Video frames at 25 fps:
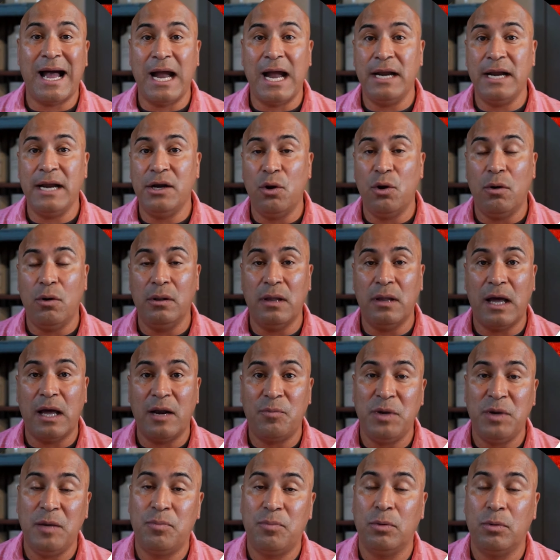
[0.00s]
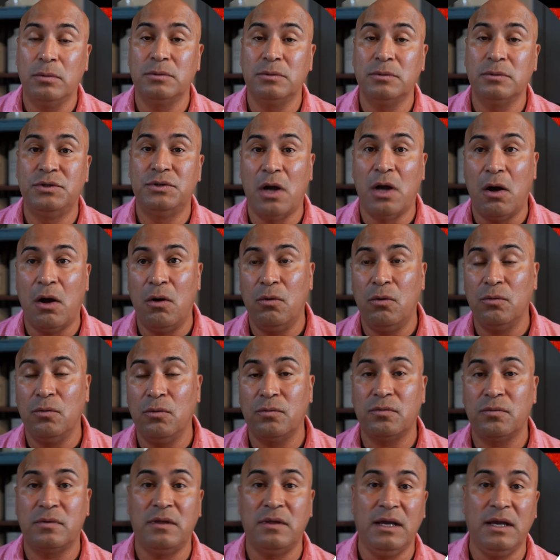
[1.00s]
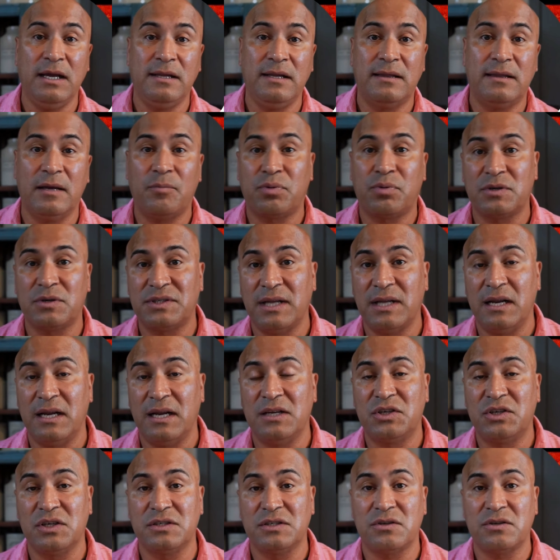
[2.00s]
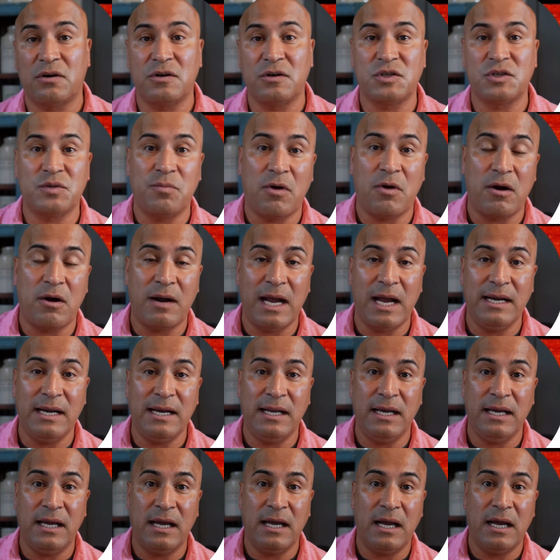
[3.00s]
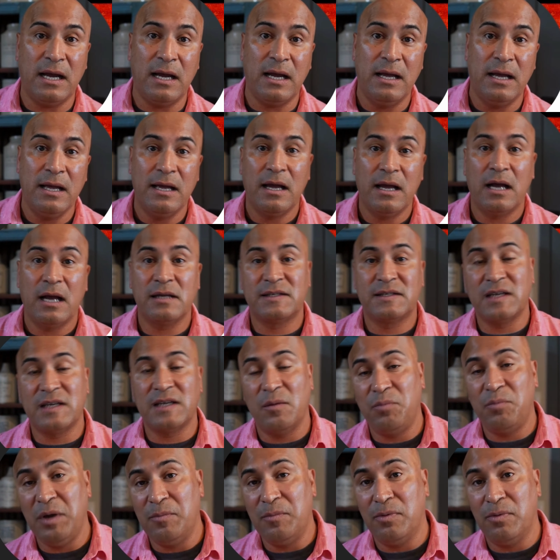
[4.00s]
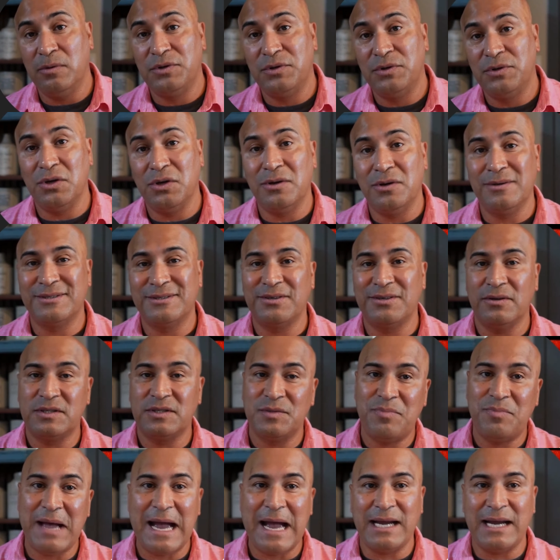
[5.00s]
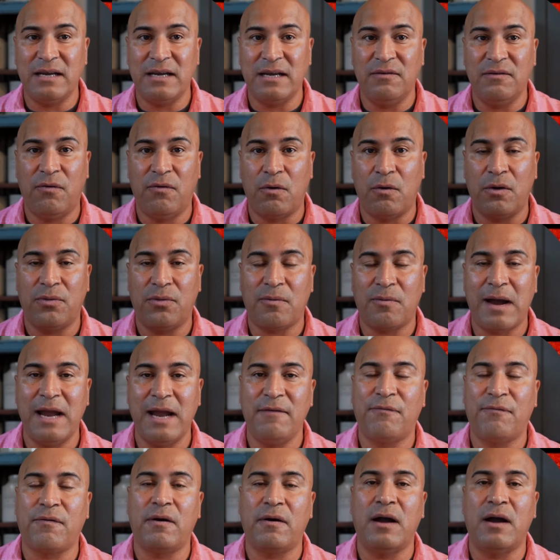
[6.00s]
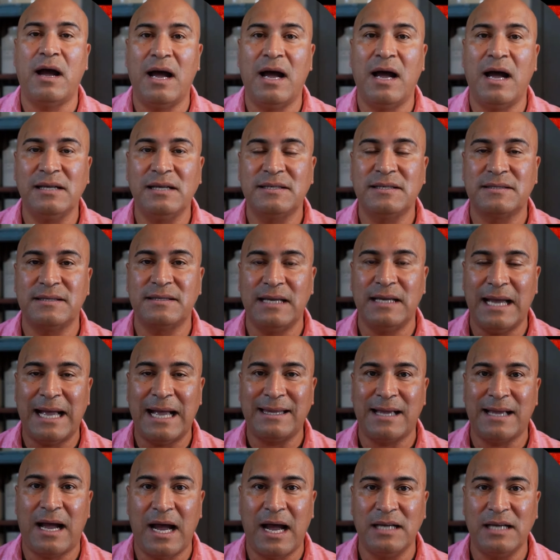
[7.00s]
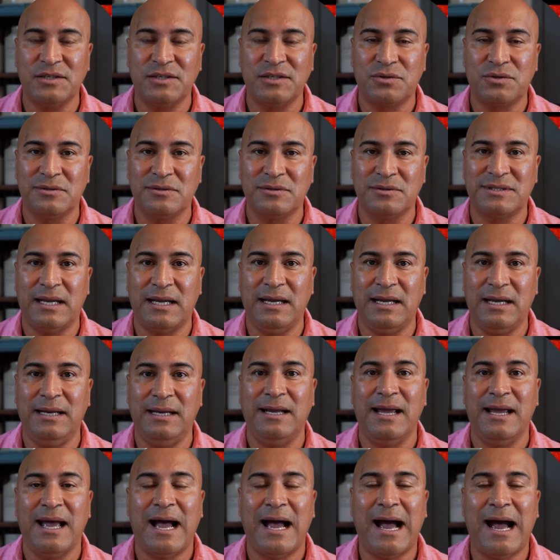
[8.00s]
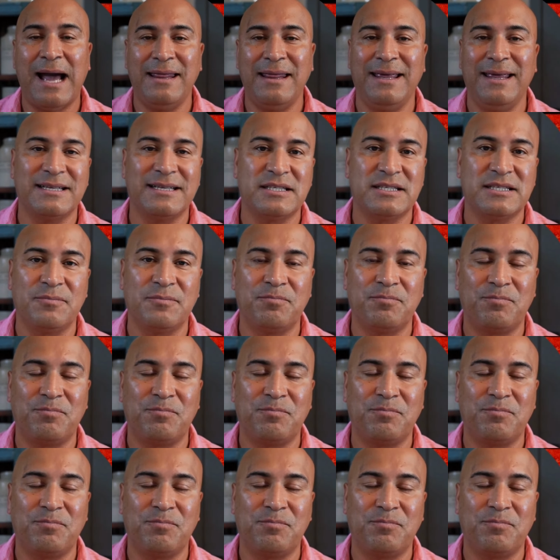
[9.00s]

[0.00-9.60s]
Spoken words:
I know a lot of people don't think that percentages are a smart idea. Some people do, so it's back and forth, right? For us at the high school setting, I think it's